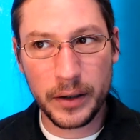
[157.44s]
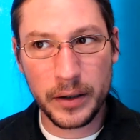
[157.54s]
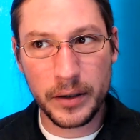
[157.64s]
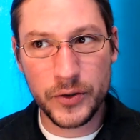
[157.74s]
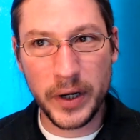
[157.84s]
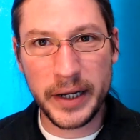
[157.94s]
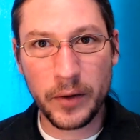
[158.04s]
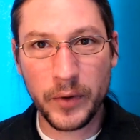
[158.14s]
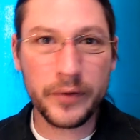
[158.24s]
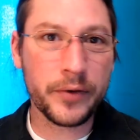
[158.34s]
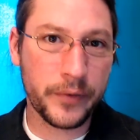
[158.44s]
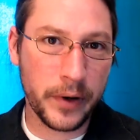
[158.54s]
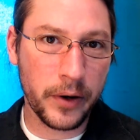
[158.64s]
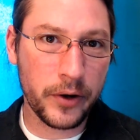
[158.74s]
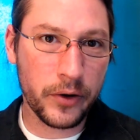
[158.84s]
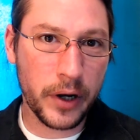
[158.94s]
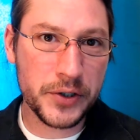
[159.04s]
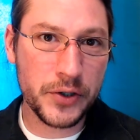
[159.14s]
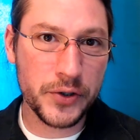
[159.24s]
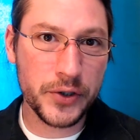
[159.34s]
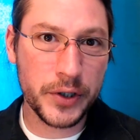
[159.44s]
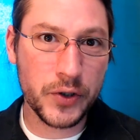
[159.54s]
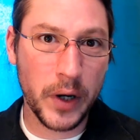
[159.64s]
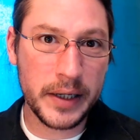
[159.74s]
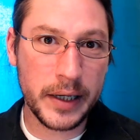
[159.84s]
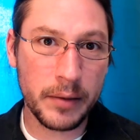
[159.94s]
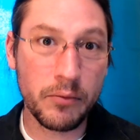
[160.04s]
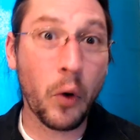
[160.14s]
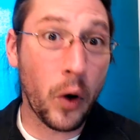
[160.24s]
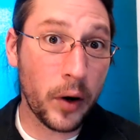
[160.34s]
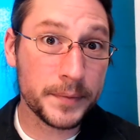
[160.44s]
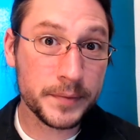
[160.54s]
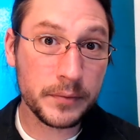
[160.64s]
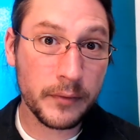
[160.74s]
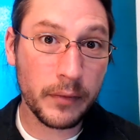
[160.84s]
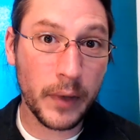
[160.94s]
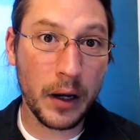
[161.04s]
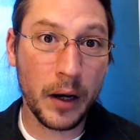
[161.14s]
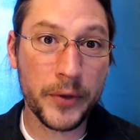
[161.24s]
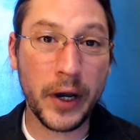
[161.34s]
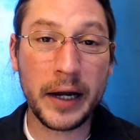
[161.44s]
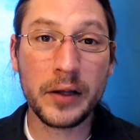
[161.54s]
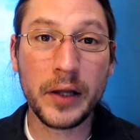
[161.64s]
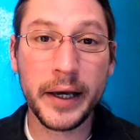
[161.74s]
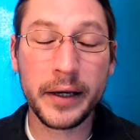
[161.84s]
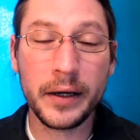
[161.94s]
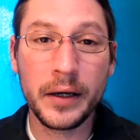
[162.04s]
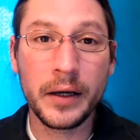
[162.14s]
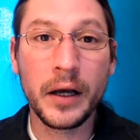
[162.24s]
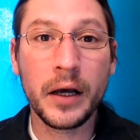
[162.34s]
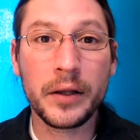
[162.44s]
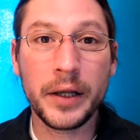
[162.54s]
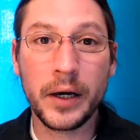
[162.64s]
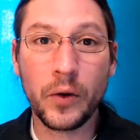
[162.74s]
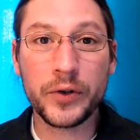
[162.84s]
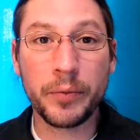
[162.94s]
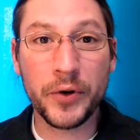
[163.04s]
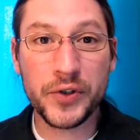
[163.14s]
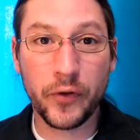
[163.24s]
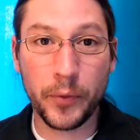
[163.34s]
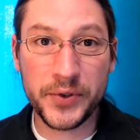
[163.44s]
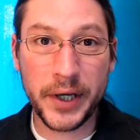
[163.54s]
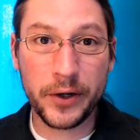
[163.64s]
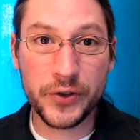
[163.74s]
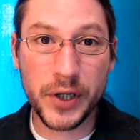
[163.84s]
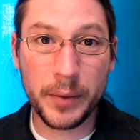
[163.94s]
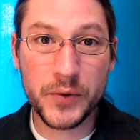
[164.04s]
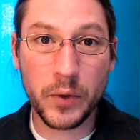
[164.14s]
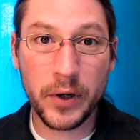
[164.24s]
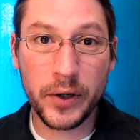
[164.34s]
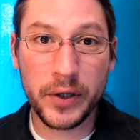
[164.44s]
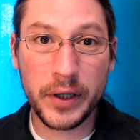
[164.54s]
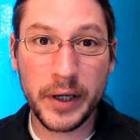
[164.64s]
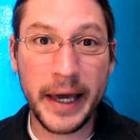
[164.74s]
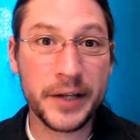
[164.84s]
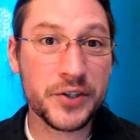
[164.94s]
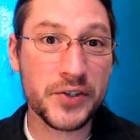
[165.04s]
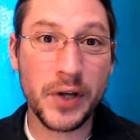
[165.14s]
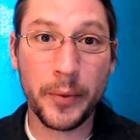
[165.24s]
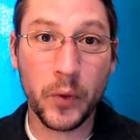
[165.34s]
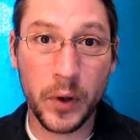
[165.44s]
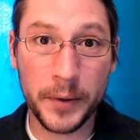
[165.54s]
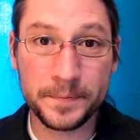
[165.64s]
trying to get rid of your ferret, you're actually usually trying to get more. They're kind of like the old commercial for potato chips where you can't just stop at one.